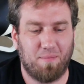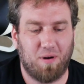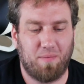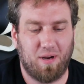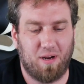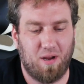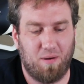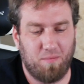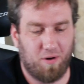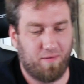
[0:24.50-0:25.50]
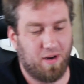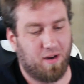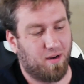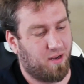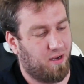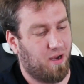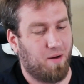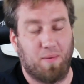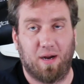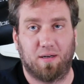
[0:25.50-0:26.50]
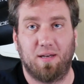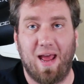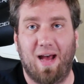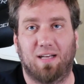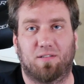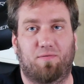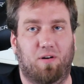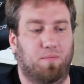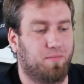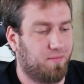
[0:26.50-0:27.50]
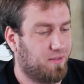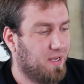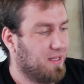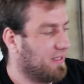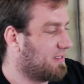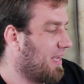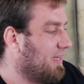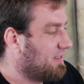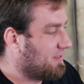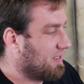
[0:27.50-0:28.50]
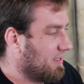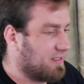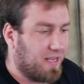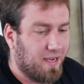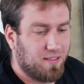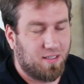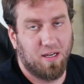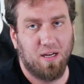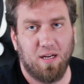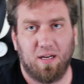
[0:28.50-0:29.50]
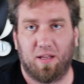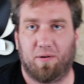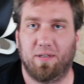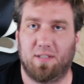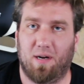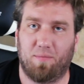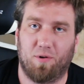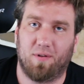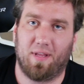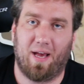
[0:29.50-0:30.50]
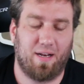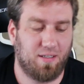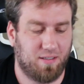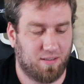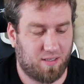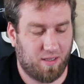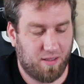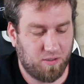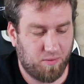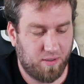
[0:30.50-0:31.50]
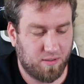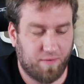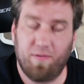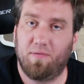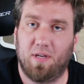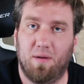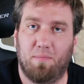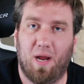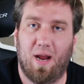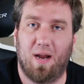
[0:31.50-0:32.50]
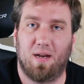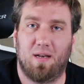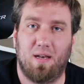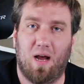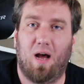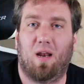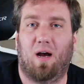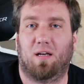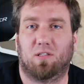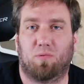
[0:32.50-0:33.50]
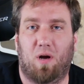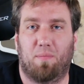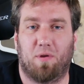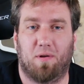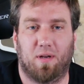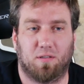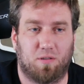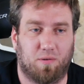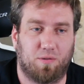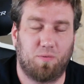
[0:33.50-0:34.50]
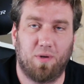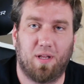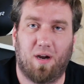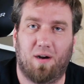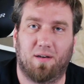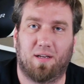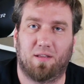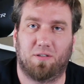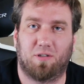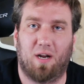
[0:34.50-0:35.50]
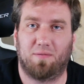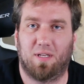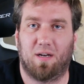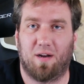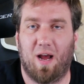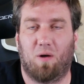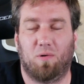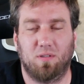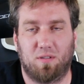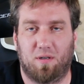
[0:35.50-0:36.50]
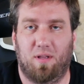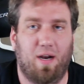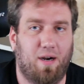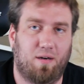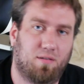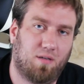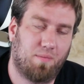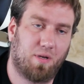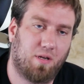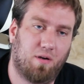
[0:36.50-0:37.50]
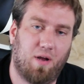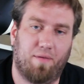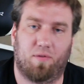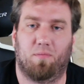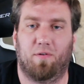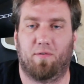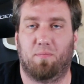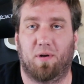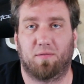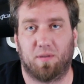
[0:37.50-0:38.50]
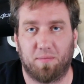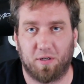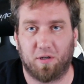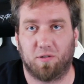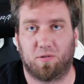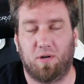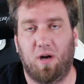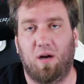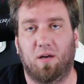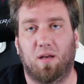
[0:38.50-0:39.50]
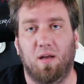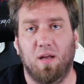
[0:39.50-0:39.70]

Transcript: I'm going to be moving my NAS from this case to this case. And the reason I'm doing that is this one is a 15 bay non-hot swap unit, so it's really hard to get the drives in and out. Once they're there, I mean, you don't have to move them, but if something goes wrong